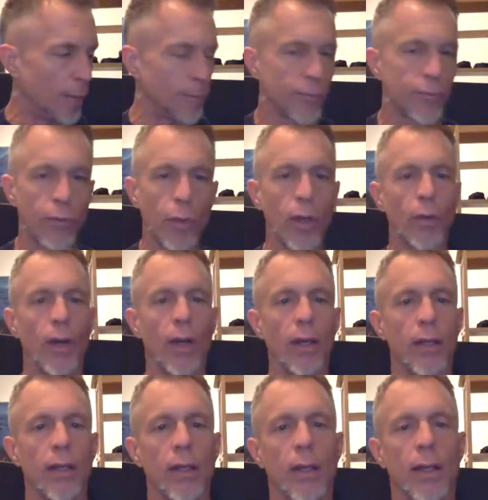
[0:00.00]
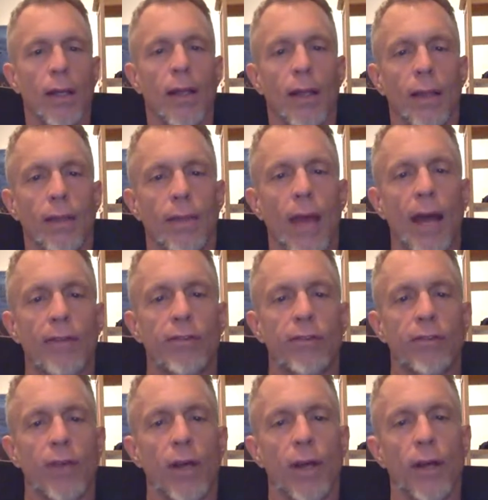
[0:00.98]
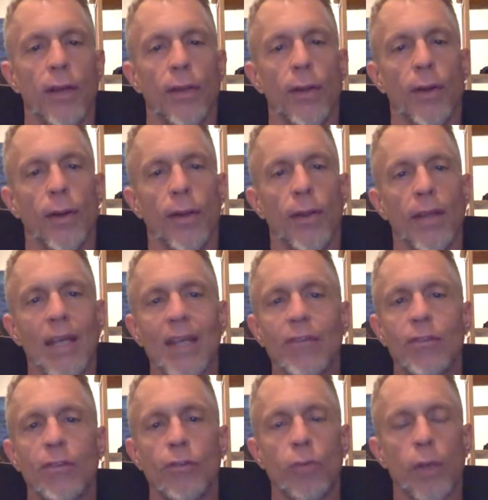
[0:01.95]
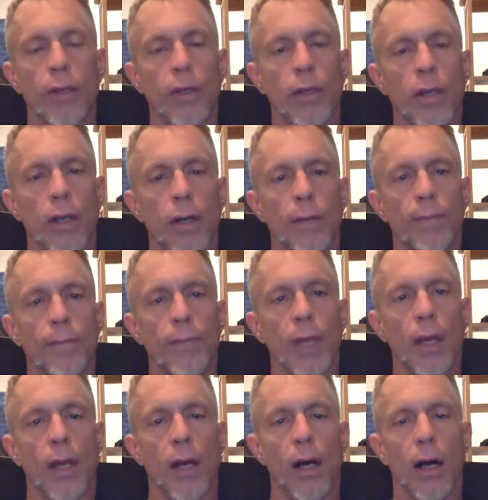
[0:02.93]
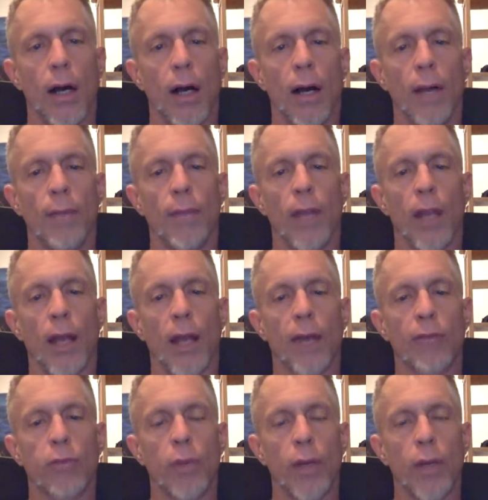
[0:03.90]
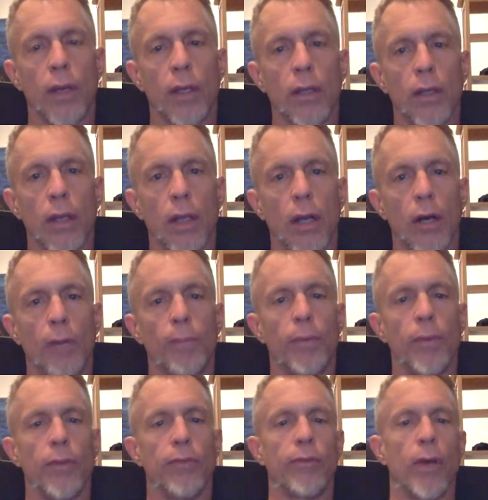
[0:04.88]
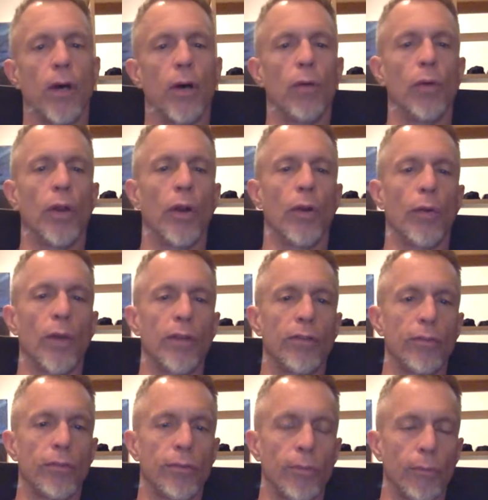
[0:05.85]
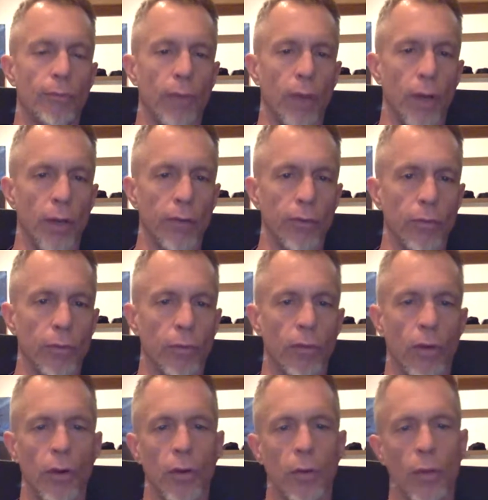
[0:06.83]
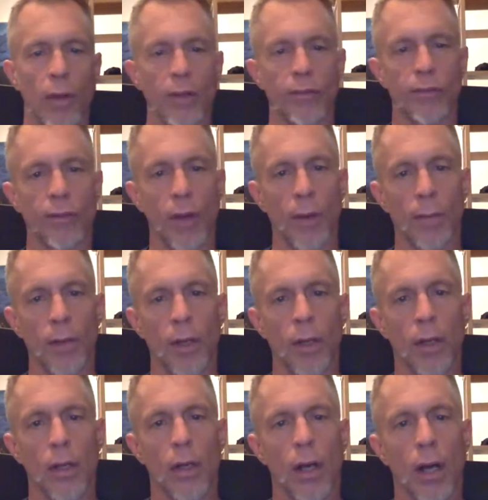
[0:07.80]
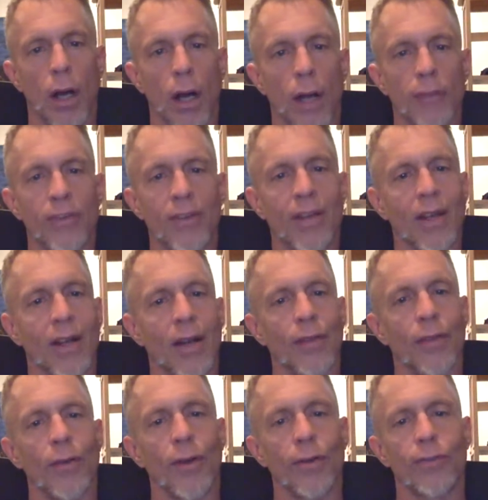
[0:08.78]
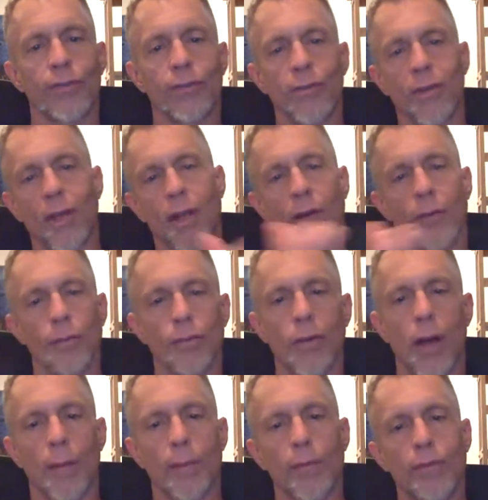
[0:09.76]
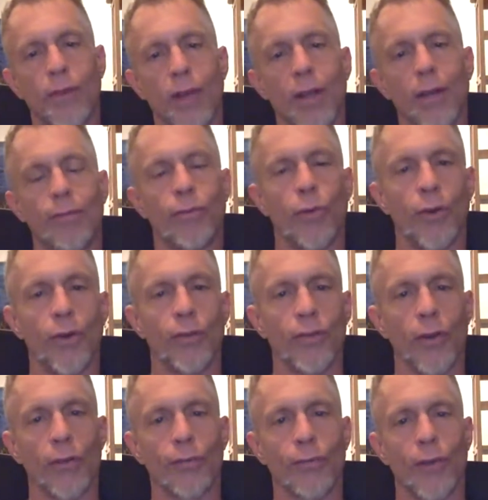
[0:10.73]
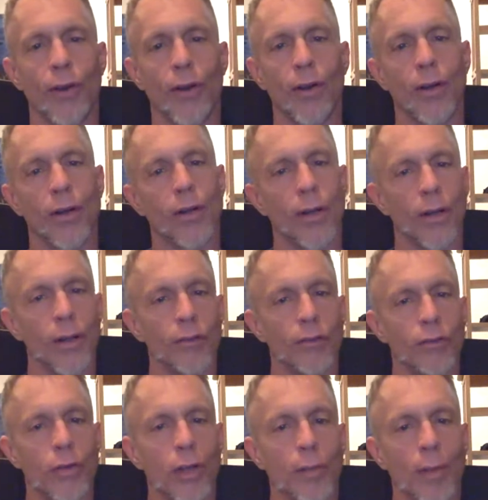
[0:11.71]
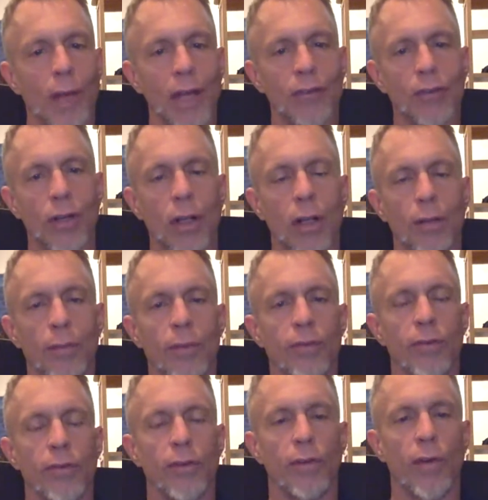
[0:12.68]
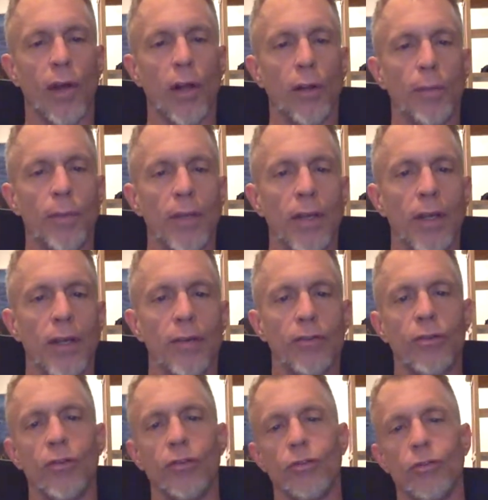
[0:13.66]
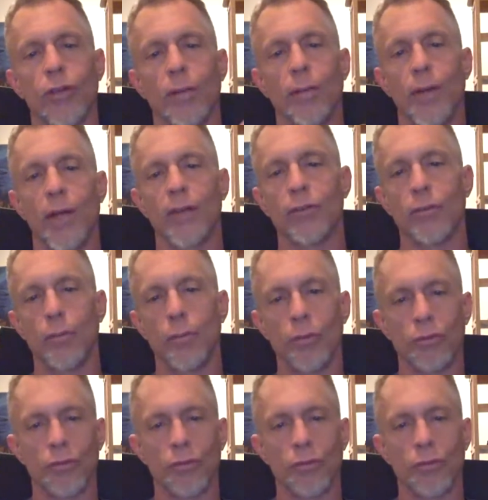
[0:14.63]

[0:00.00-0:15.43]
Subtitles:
So anyway, that's the easiest way you can help. The last way you can help is we are raising some funds, and we've already raised some to get Andres kind of compensated for his airfare. As you can imagine, Colombia is a developing nation. As you can imagine,